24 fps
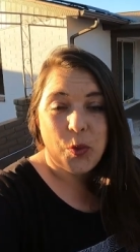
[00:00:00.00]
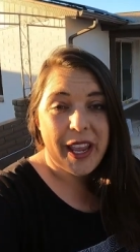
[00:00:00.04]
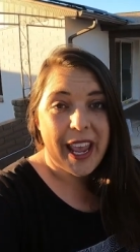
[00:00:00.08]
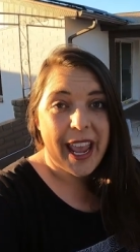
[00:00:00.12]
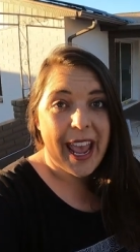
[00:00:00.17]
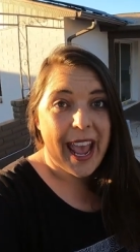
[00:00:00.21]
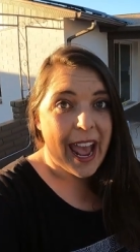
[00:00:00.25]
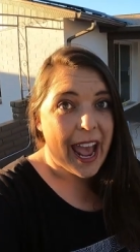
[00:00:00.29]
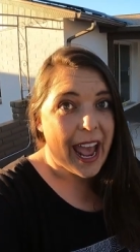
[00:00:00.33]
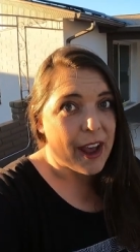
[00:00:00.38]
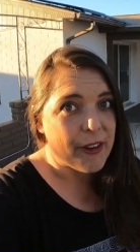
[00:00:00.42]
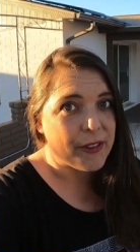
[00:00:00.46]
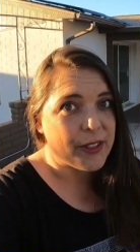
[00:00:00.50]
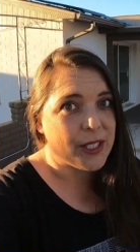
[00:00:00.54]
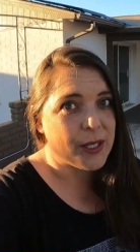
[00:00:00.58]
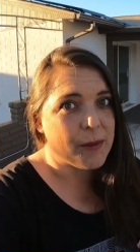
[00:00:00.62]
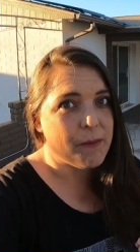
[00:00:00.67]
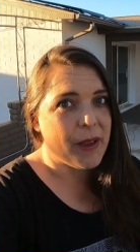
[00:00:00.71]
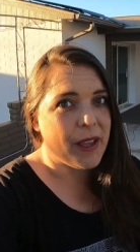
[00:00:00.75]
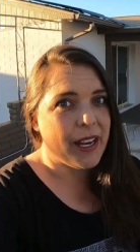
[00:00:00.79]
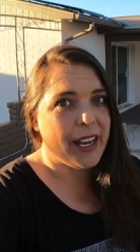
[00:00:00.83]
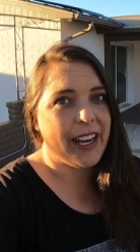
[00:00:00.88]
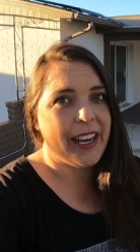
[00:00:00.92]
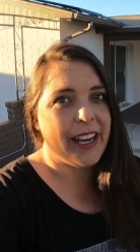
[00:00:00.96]
we have
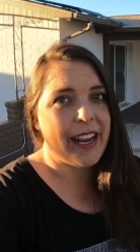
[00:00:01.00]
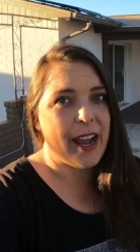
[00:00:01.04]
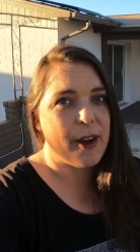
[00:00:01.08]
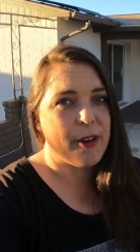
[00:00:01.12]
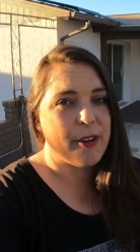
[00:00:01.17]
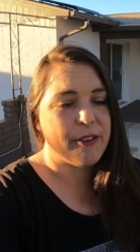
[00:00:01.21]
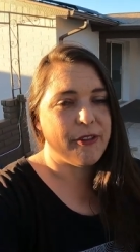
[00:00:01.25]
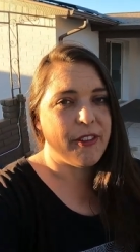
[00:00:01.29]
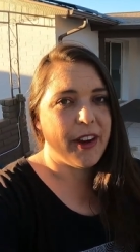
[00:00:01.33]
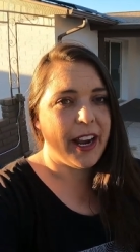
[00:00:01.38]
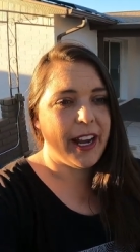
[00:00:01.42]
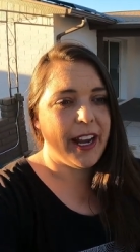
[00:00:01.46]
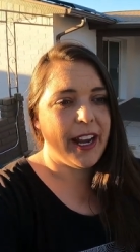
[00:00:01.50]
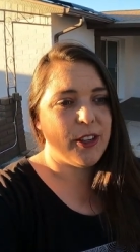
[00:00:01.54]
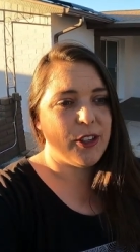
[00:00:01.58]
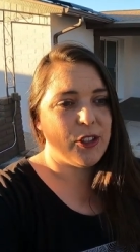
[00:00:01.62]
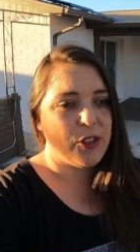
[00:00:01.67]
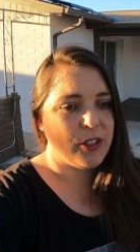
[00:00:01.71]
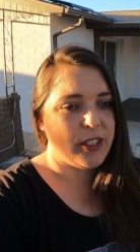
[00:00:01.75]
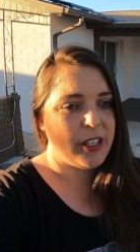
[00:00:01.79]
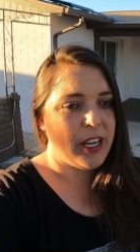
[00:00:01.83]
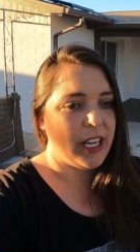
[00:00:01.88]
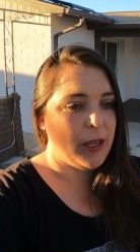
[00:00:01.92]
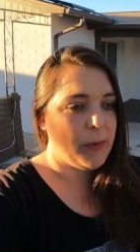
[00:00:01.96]
submitted our
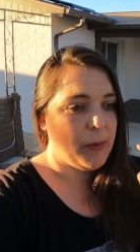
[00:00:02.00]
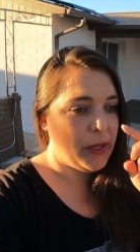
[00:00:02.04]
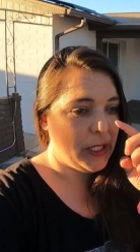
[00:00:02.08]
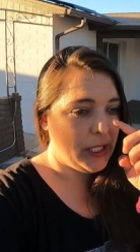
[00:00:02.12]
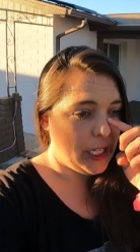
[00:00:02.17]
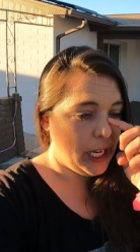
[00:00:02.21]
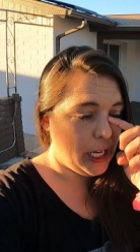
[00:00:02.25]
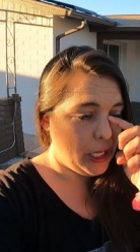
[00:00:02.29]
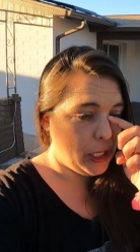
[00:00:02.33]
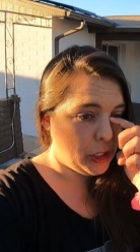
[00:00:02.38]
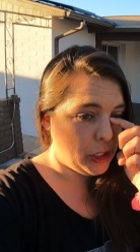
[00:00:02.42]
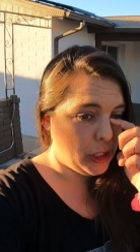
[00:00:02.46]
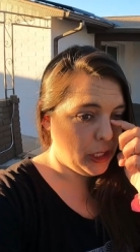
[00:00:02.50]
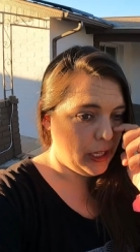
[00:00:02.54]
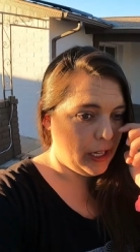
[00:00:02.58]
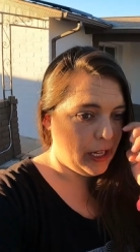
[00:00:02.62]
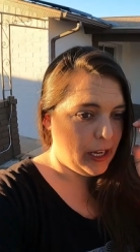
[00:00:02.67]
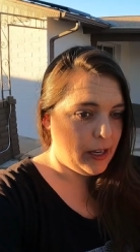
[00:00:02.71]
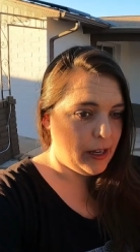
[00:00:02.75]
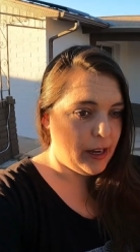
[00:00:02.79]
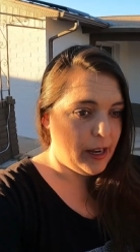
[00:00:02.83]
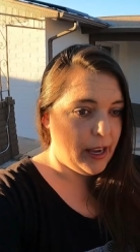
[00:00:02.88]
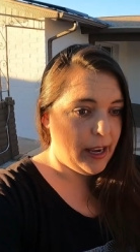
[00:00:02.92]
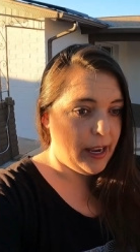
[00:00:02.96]
financial
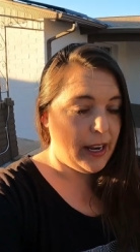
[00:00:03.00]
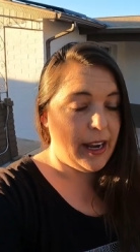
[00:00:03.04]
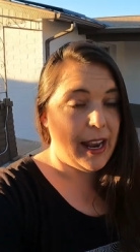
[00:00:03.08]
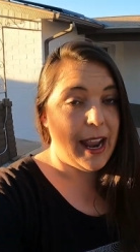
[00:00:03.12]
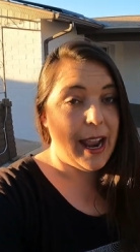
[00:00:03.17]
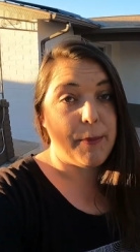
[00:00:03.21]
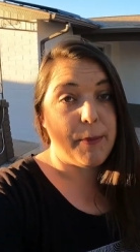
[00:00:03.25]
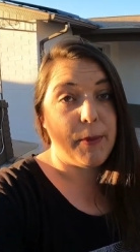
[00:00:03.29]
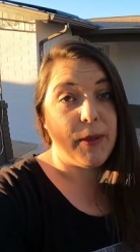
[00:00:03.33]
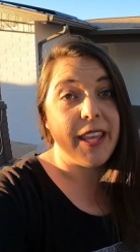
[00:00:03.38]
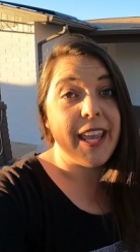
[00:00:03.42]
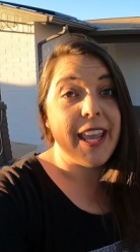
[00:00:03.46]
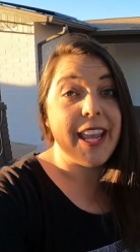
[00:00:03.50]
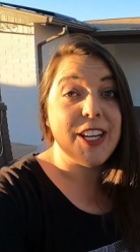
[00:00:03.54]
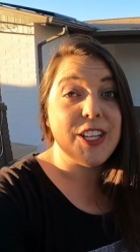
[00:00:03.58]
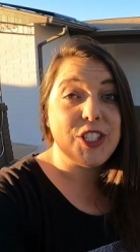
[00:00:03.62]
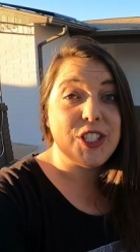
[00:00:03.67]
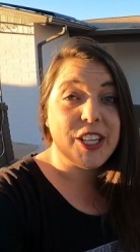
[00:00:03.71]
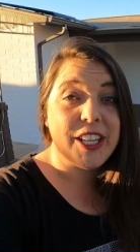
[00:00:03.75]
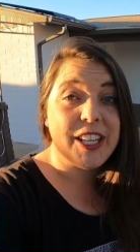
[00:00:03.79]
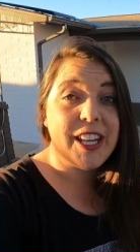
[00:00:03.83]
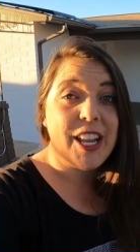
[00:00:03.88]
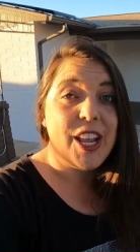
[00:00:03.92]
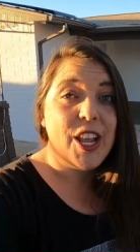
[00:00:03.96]
documentation and, and
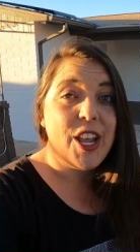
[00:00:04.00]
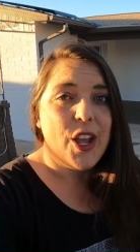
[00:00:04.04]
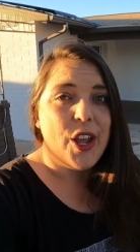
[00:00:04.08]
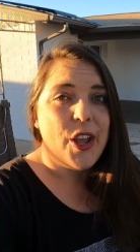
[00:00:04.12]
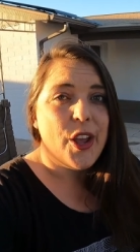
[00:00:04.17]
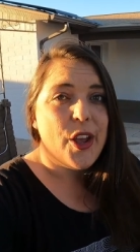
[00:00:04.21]
application